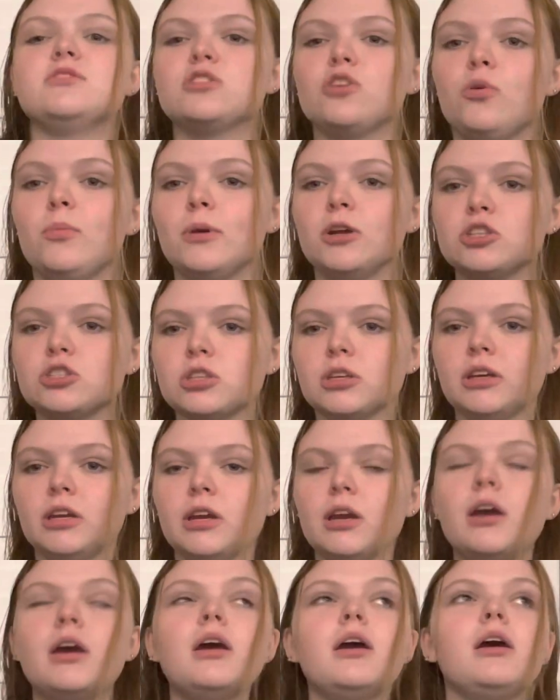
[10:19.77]
so much like
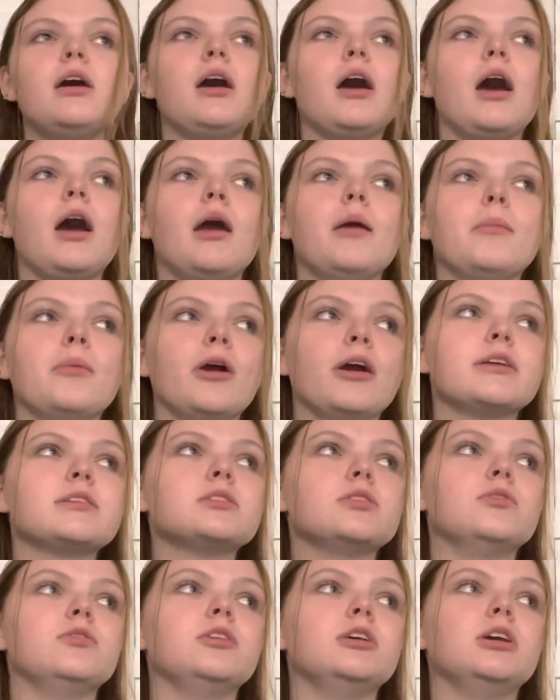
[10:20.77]

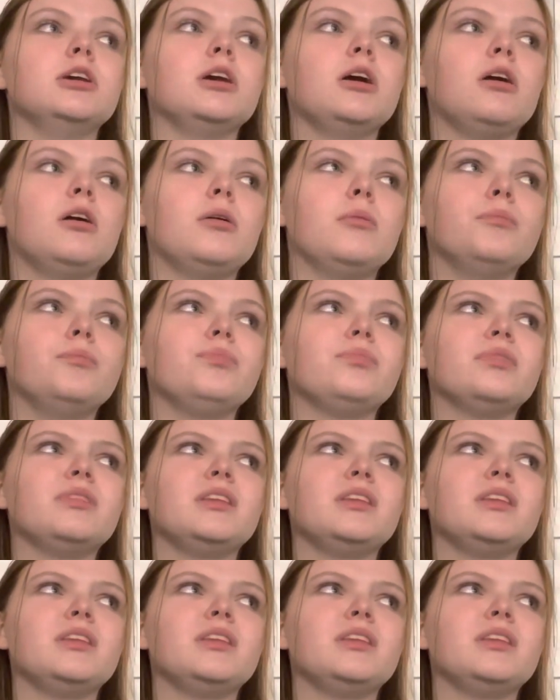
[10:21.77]
hyperactivity.